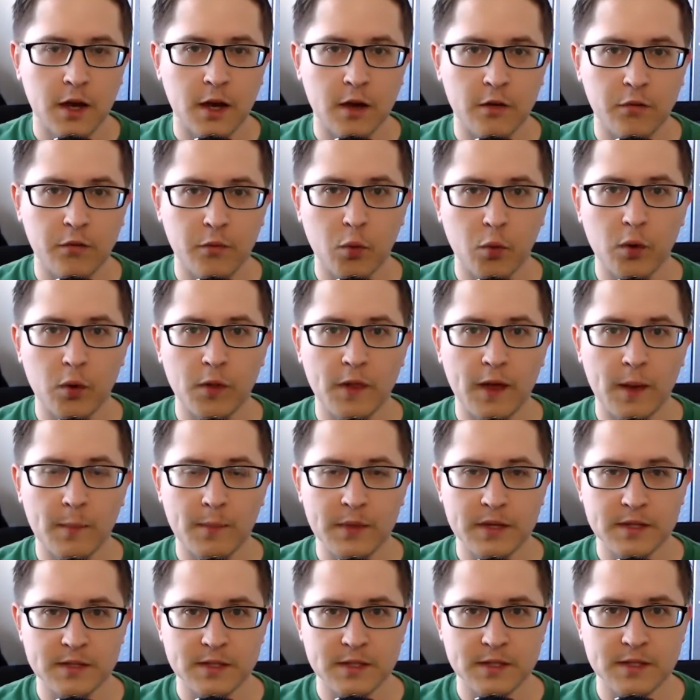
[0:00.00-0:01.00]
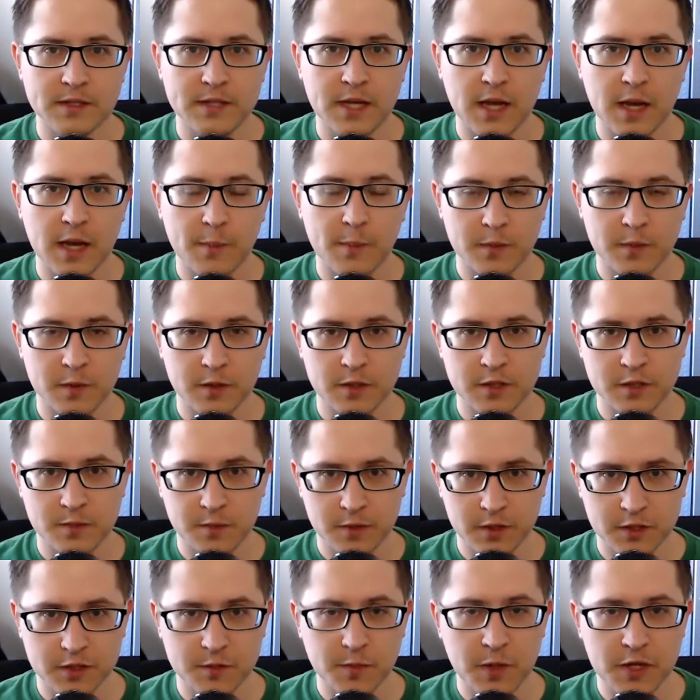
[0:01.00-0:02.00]
for that business type,
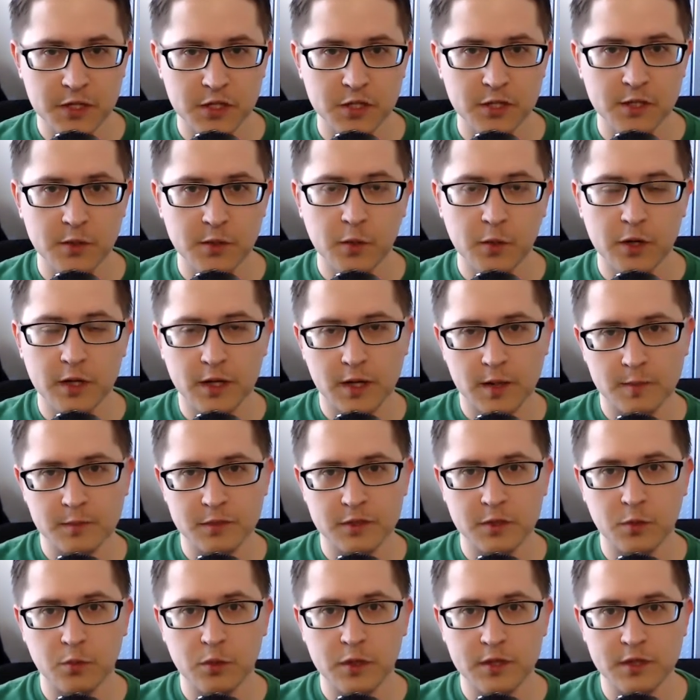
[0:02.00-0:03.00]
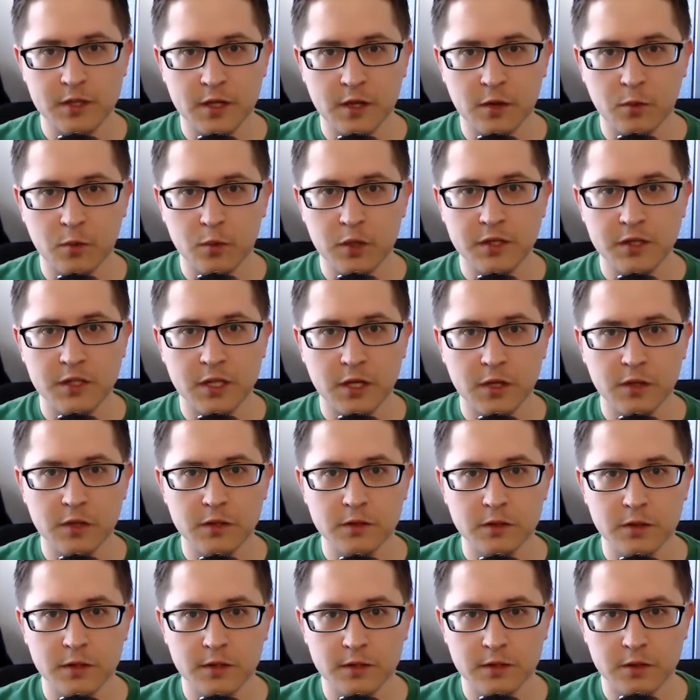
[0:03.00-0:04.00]
especially when it comes to retail. Retail
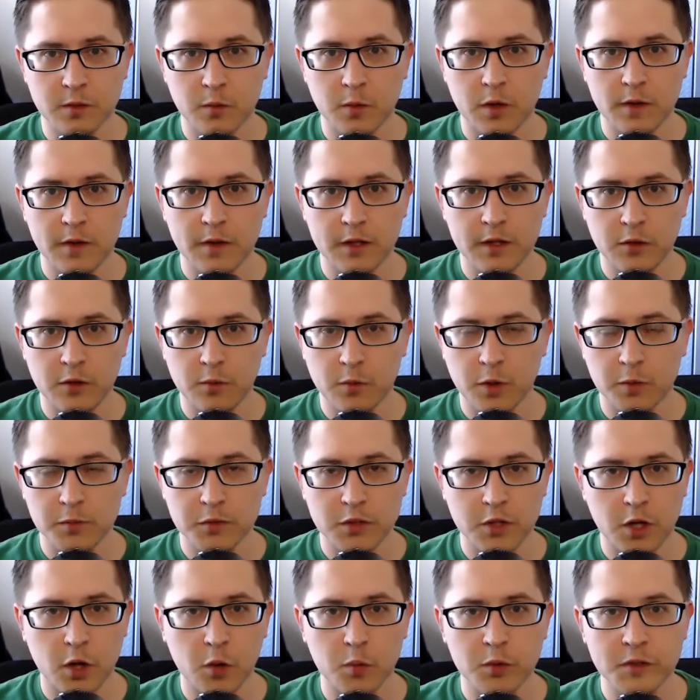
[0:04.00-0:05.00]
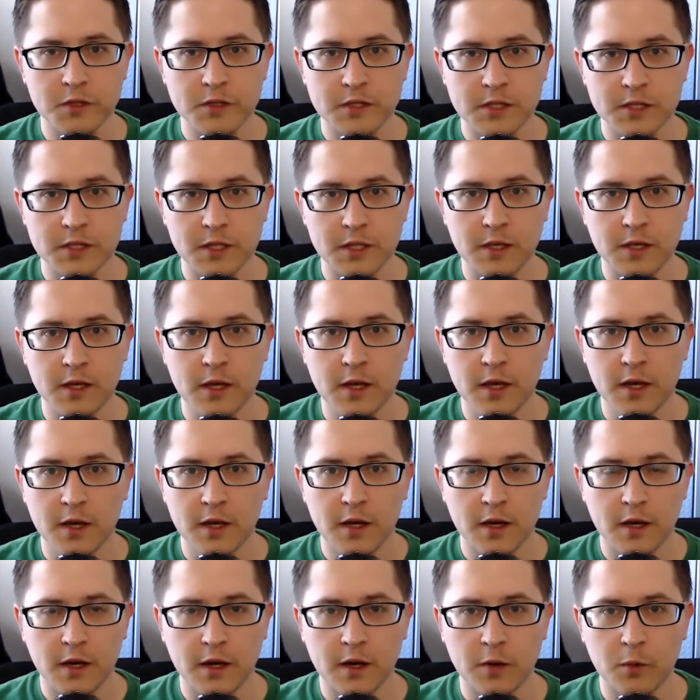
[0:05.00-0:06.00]
is the one that you almost always see
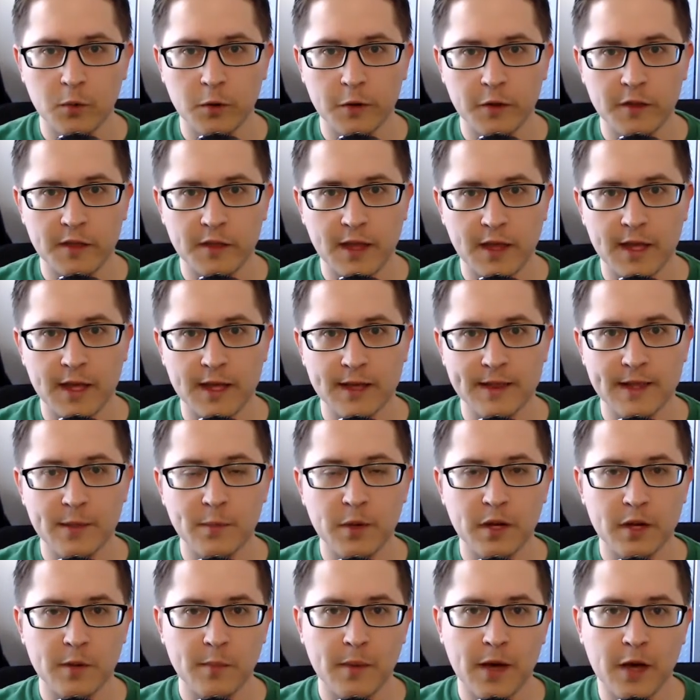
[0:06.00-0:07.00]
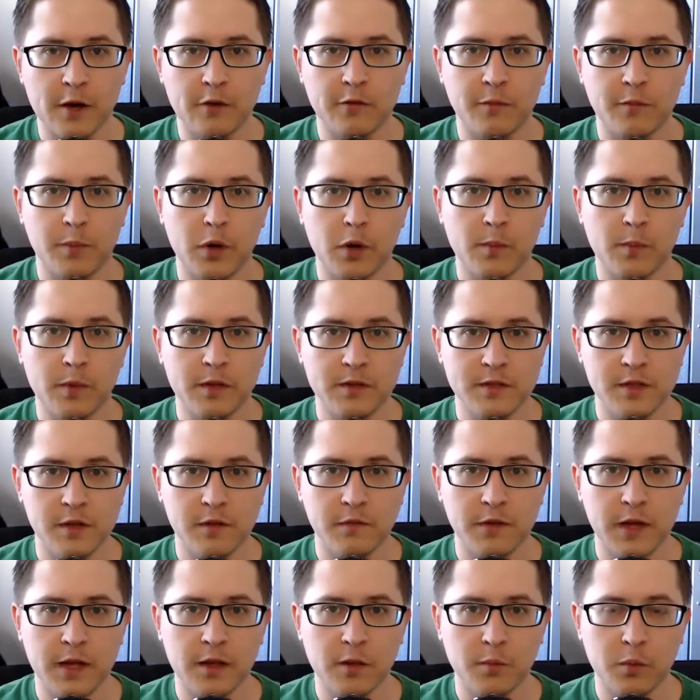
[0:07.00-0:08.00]
with a limited amount of permits
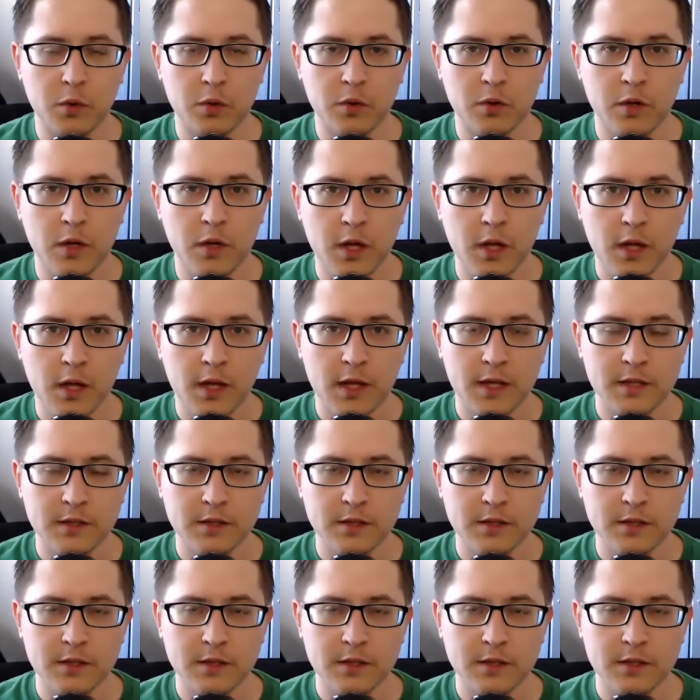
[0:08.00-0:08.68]
available. And